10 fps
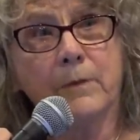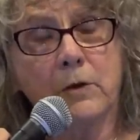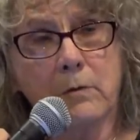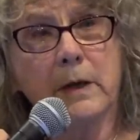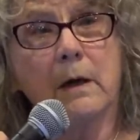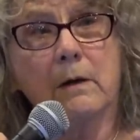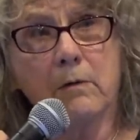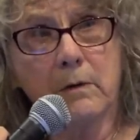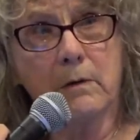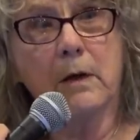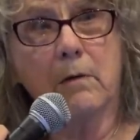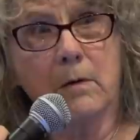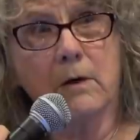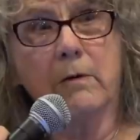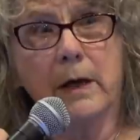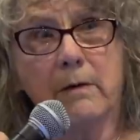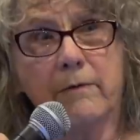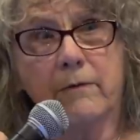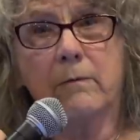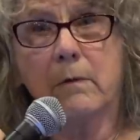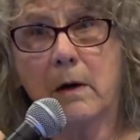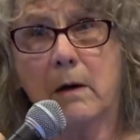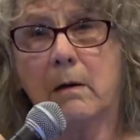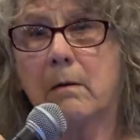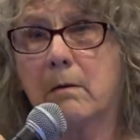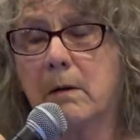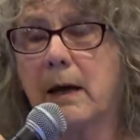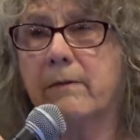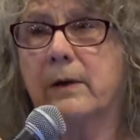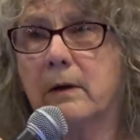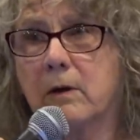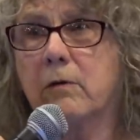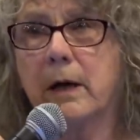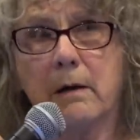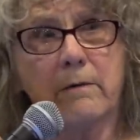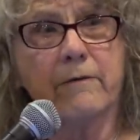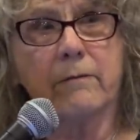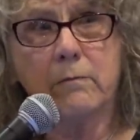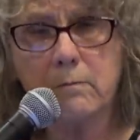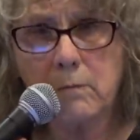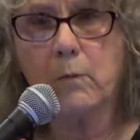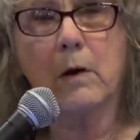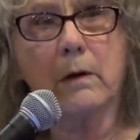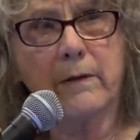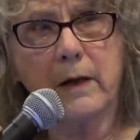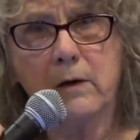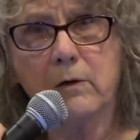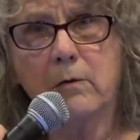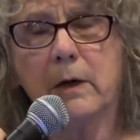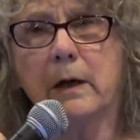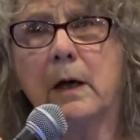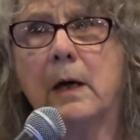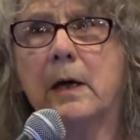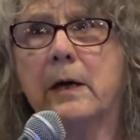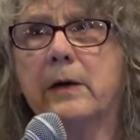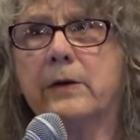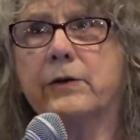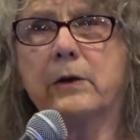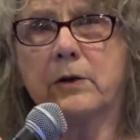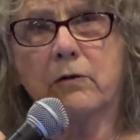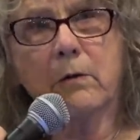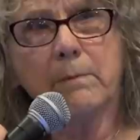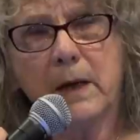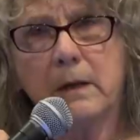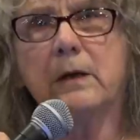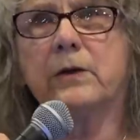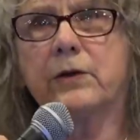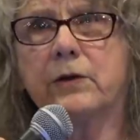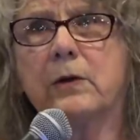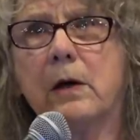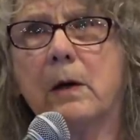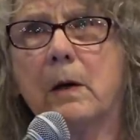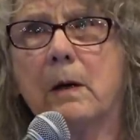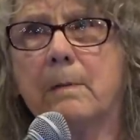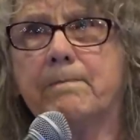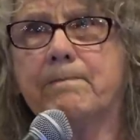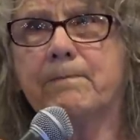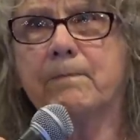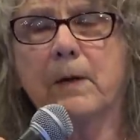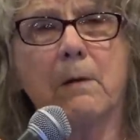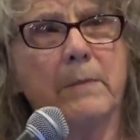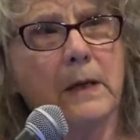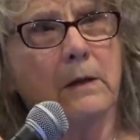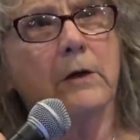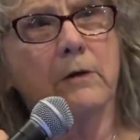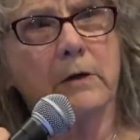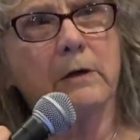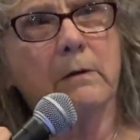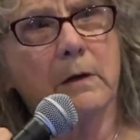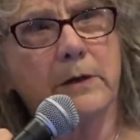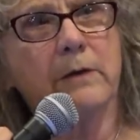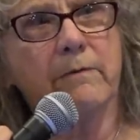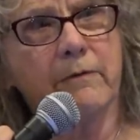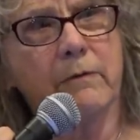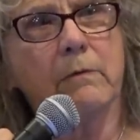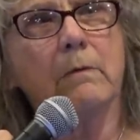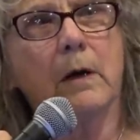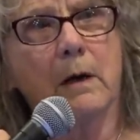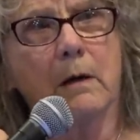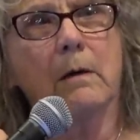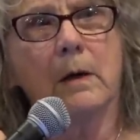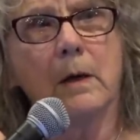doing a, you know, a creative uh, having a creative work that you're doing is a tremendous um, ameliorative uh,